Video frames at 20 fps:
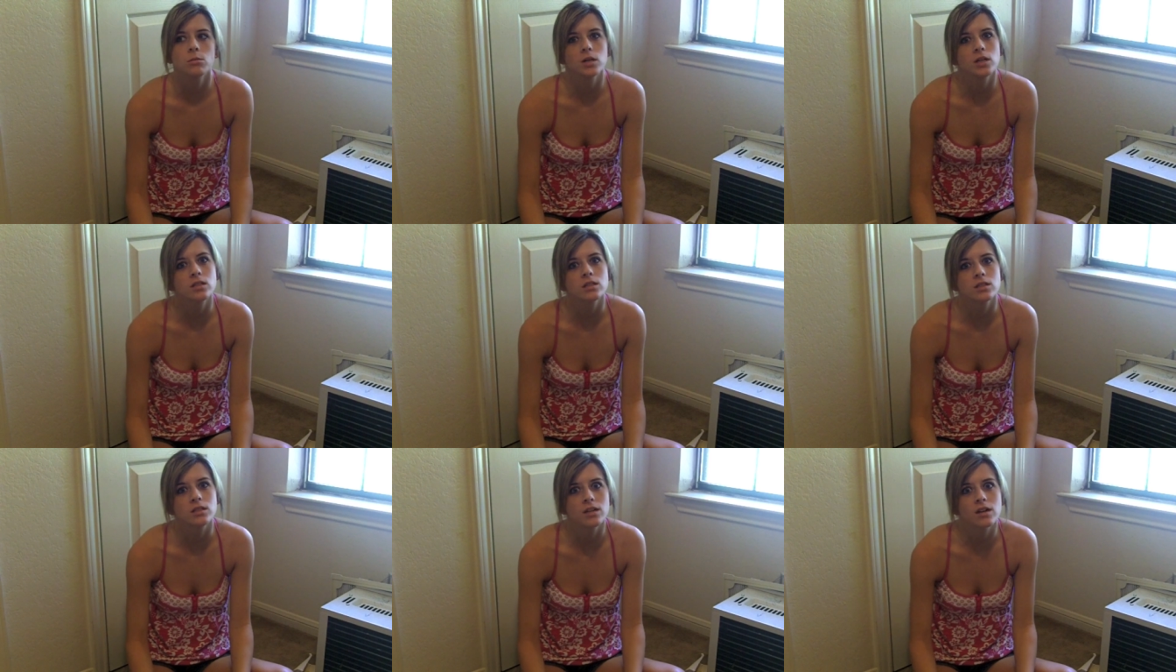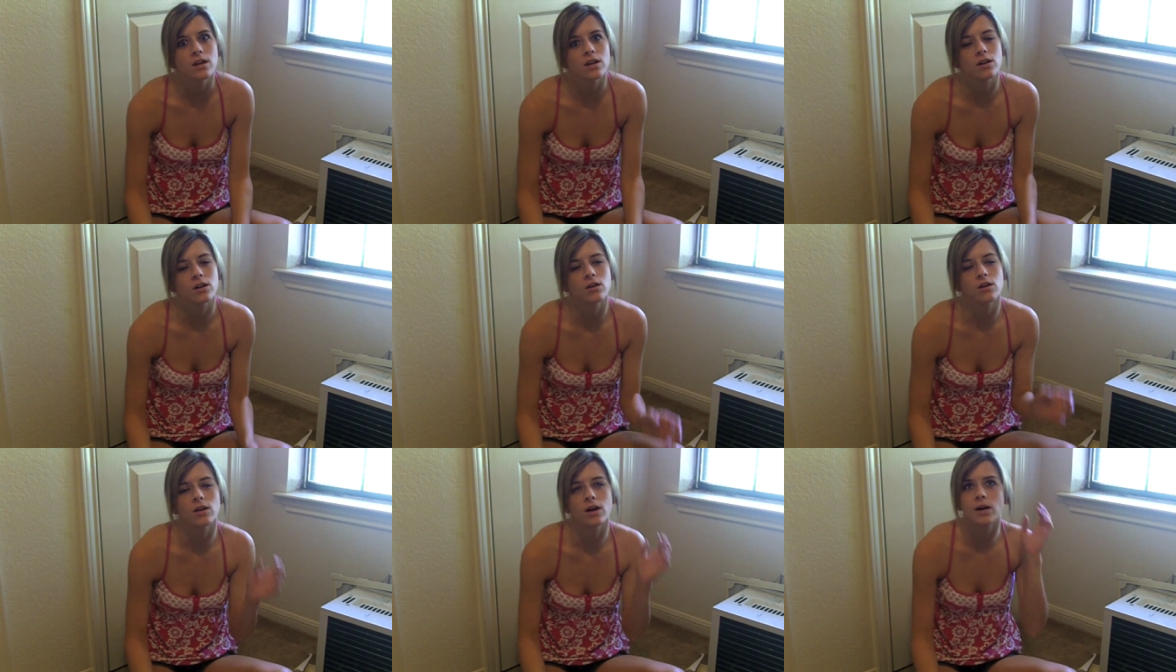months
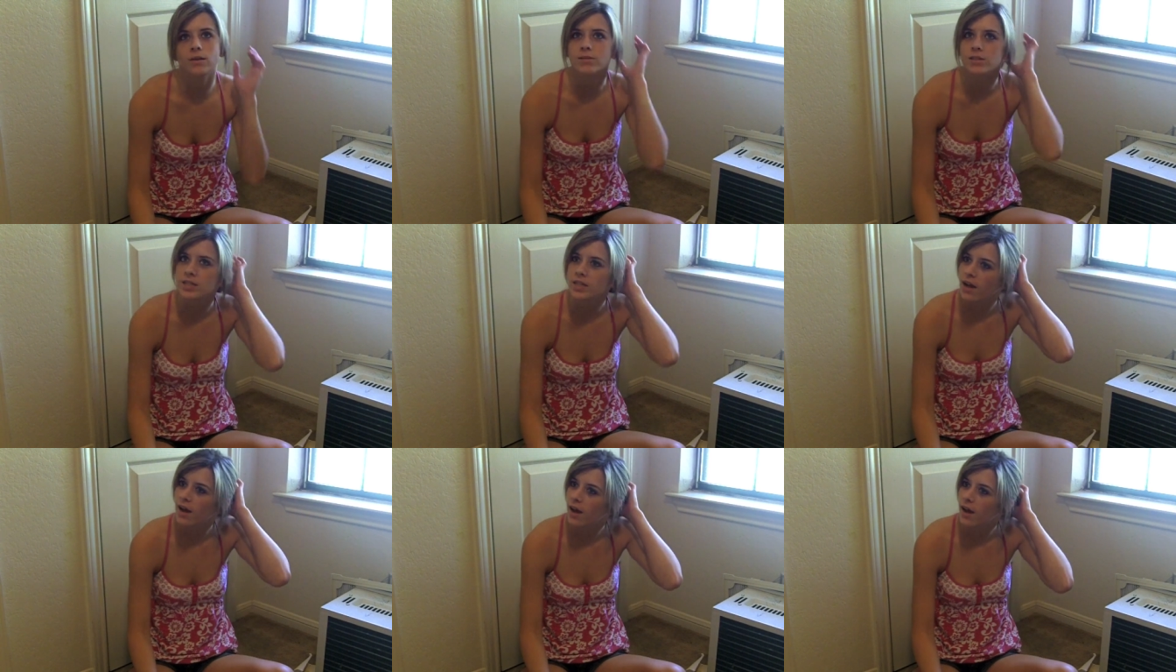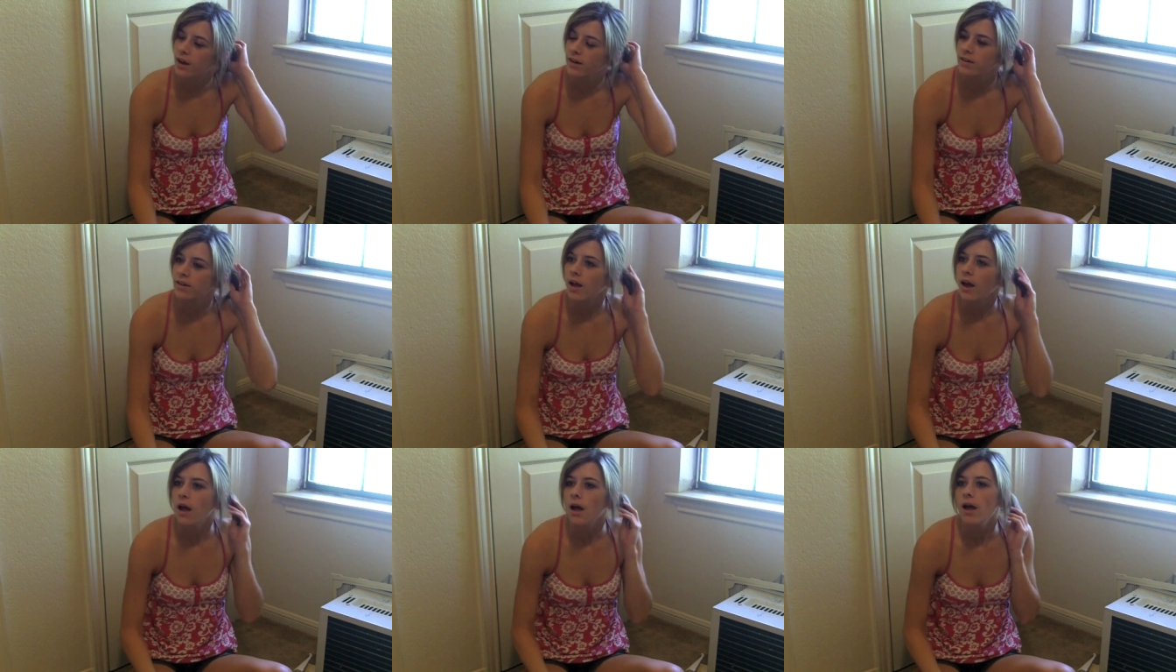ago, I was
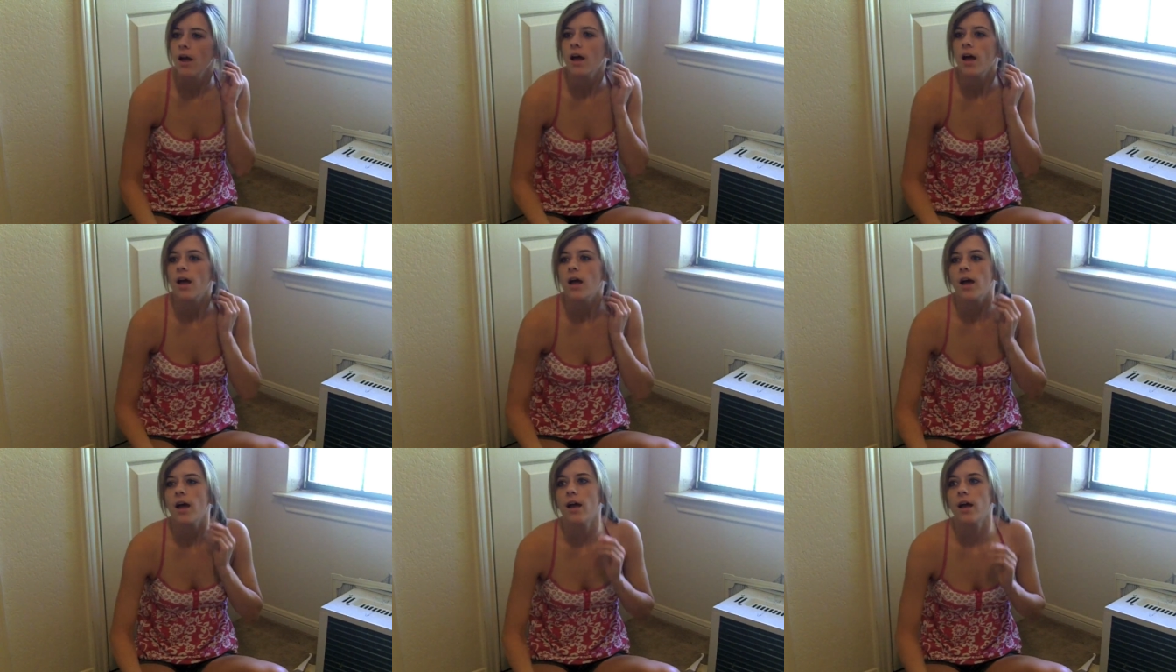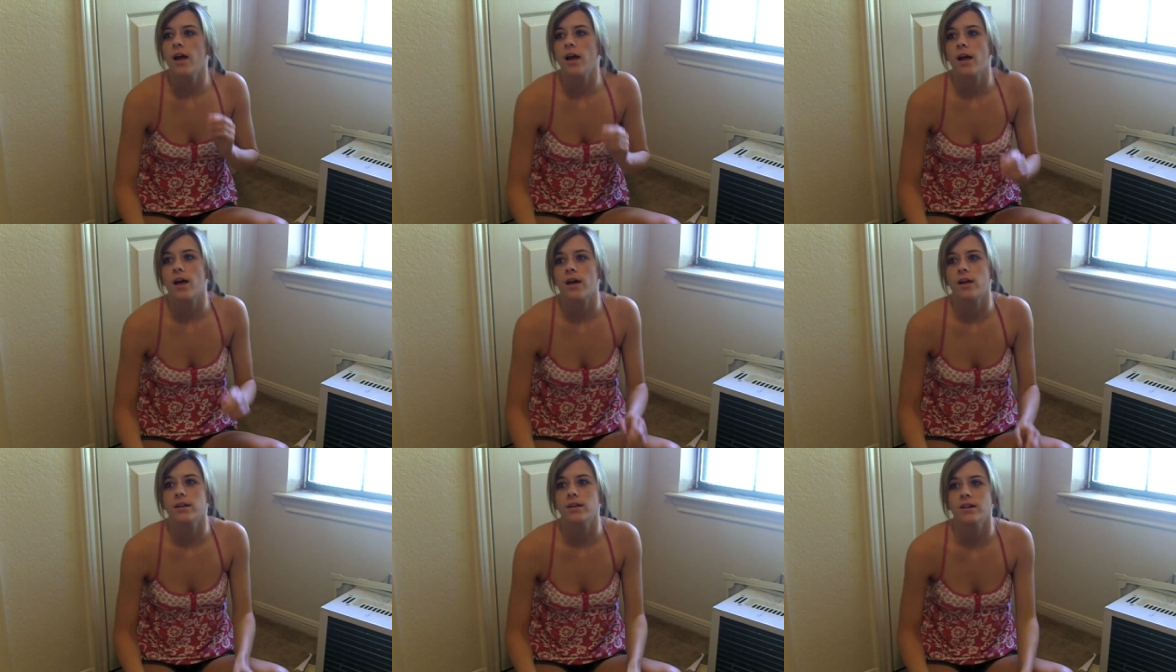tagged
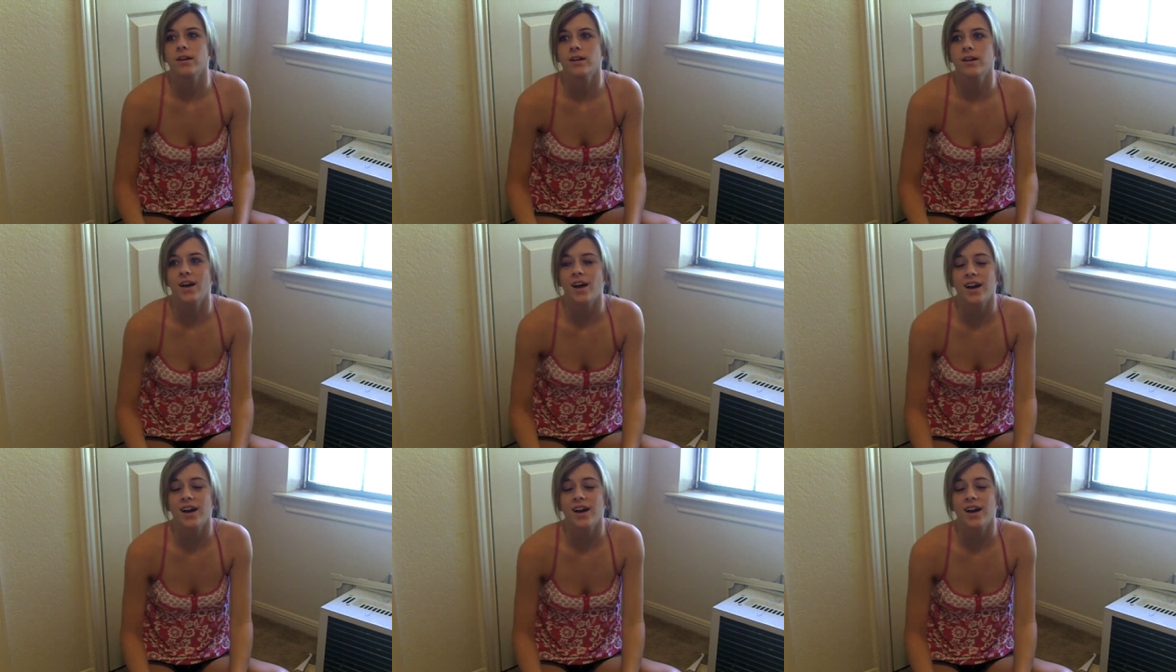and